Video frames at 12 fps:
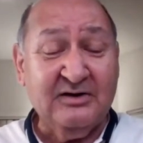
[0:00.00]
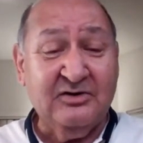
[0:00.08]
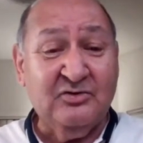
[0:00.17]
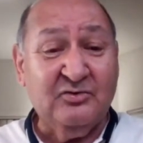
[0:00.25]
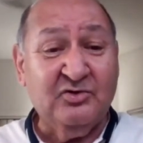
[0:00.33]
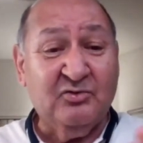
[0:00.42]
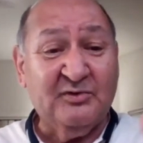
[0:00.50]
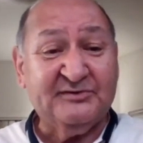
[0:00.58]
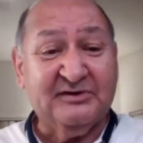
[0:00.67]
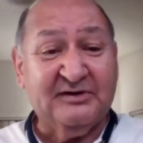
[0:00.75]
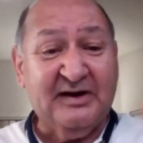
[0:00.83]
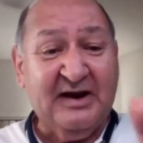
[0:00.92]
You don't know
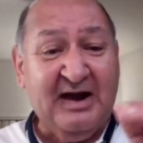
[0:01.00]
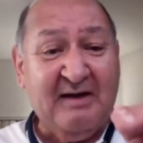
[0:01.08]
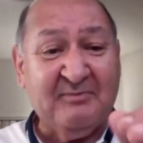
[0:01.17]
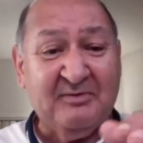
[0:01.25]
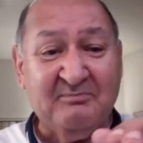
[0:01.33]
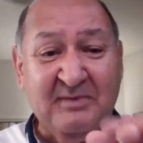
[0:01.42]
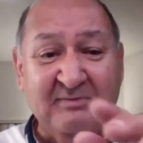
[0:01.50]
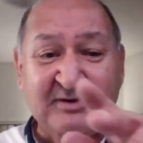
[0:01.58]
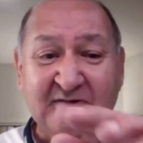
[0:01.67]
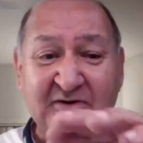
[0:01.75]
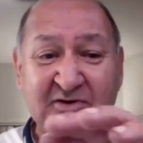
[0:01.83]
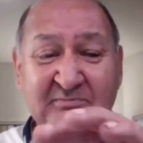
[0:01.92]
what's going to happen,
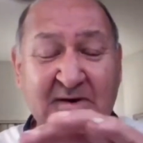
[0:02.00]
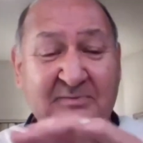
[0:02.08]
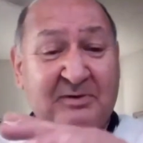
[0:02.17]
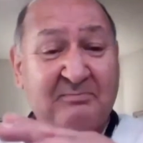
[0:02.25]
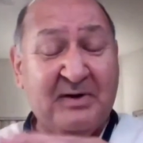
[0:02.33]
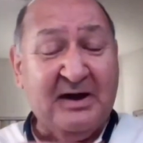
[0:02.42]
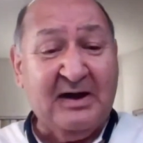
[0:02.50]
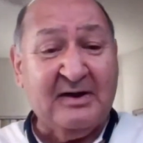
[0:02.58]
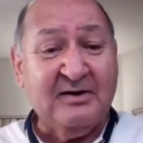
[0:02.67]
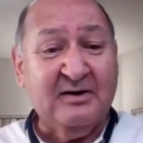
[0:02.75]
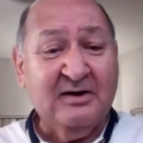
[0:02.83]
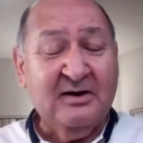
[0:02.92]
maybe good, maybe
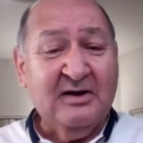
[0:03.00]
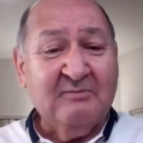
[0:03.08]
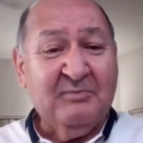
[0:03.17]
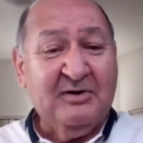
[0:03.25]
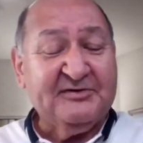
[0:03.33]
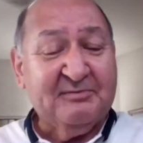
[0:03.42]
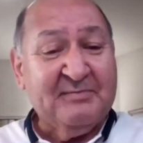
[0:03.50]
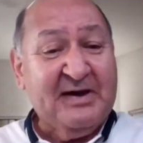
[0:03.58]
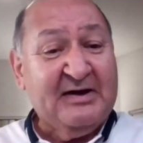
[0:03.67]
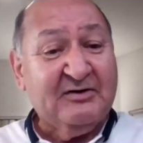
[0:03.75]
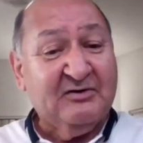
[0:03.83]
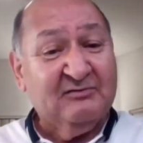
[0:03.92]
bad. But it's a
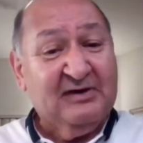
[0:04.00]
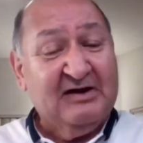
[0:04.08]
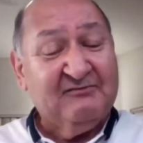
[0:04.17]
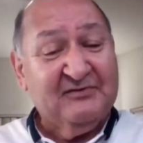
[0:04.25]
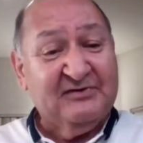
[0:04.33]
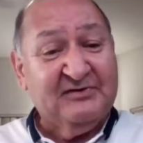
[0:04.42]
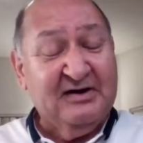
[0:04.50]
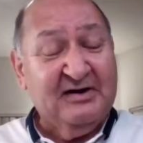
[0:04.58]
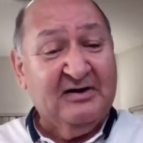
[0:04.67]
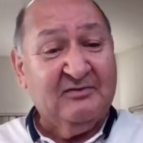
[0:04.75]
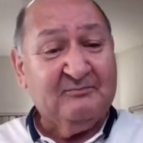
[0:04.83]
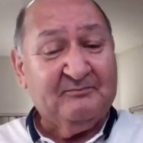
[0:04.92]
matter of life and
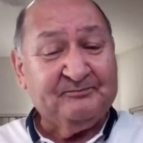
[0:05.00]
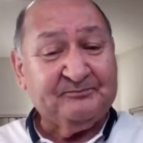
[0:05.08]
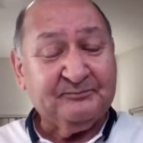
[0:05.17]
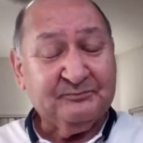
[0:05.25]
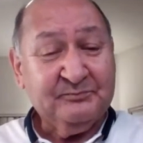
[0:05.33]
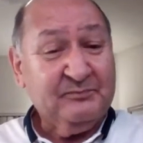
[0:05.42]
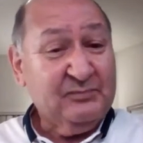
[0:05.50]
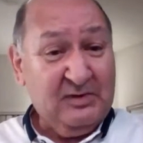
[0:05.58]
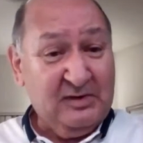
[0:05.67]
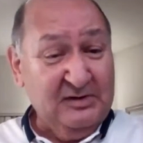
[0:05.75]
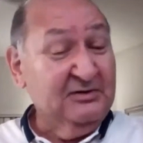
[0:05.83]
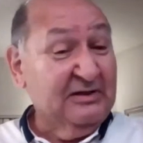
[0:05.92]
death.
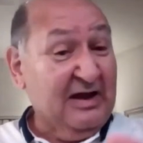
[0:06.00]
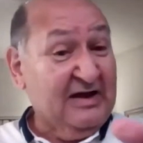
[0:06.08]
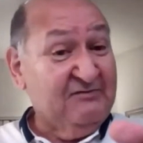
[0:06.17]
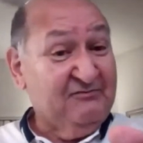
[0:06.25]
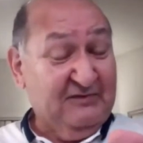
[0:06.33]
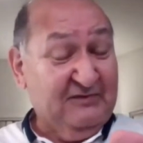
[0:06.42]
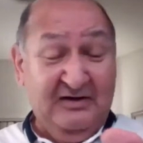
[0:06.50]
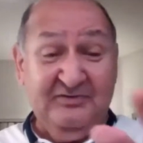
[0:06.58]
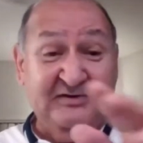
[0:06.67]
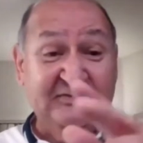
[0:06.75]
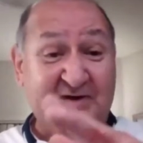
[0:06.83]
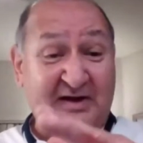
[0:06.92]
Life and
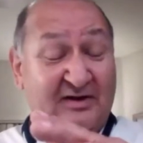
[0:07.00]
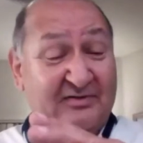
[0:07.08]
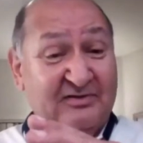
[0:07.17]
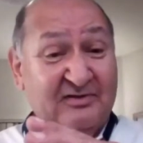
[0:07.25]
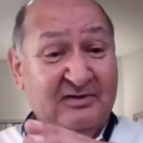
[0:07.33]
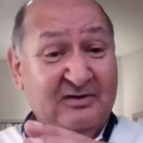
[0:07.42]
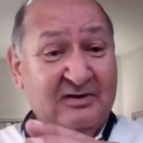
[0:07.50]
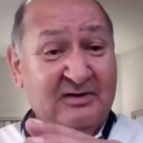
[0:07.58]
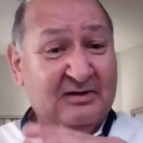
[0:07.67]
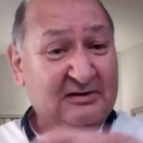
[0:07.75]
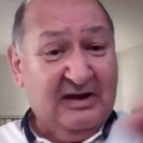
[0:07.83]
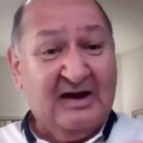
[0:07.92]
then death.
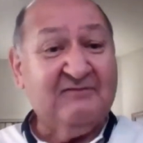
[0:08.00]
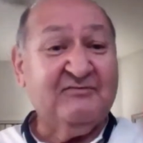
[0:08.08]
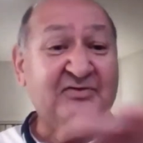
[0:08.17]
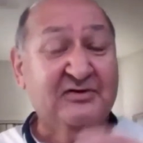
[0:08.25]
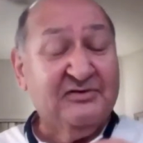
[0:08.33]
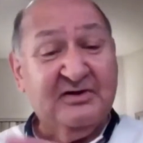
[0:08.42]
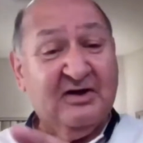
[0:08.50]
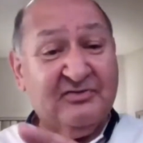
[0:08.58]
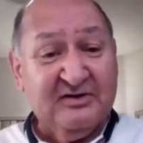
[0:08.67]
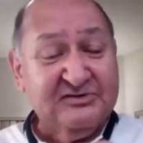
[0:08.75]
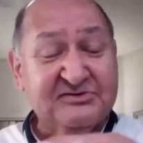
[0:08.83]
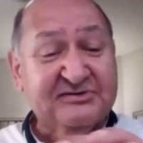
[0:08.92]
Life and then death.
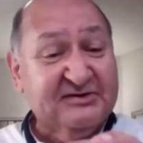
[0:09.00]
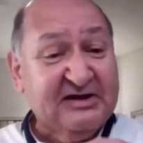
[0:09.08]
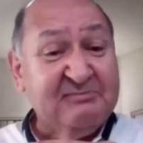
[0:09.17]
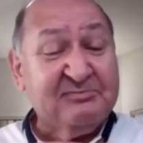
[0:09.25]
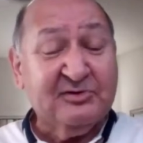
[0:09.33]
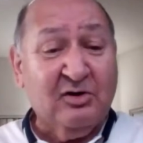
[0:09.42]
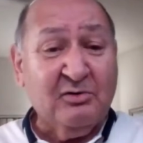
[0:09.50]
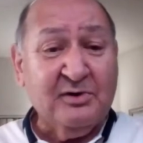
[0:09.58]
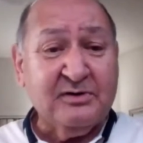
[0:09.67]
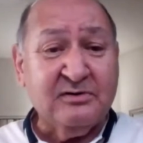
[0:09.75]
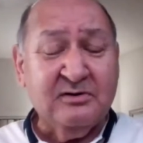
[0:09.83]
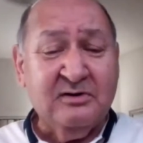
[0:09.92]
It just keeps going.